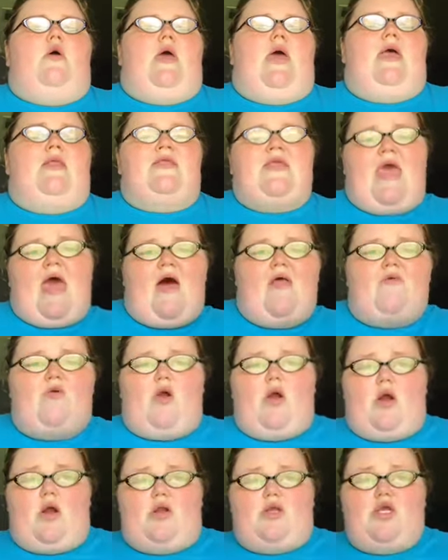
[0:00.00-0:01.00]
and, yeah, there
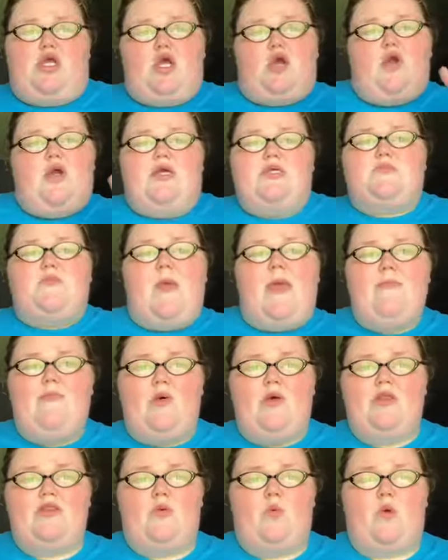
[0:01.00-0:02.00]
are curious
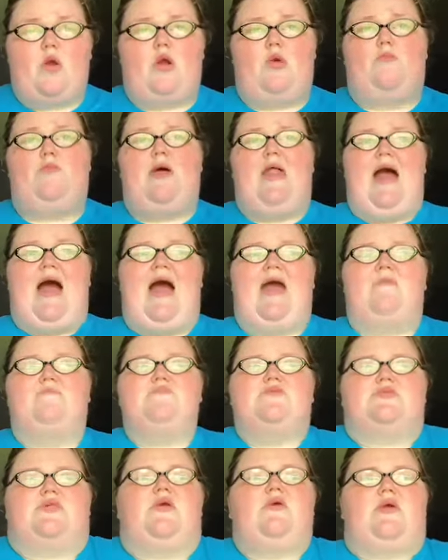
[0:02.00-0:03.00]
people in the world, but
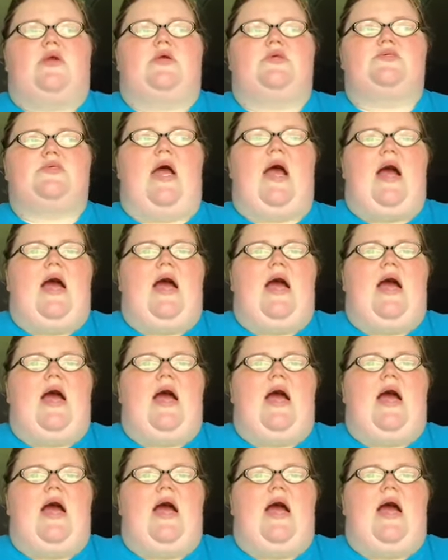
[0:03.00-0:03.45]
I'm serious.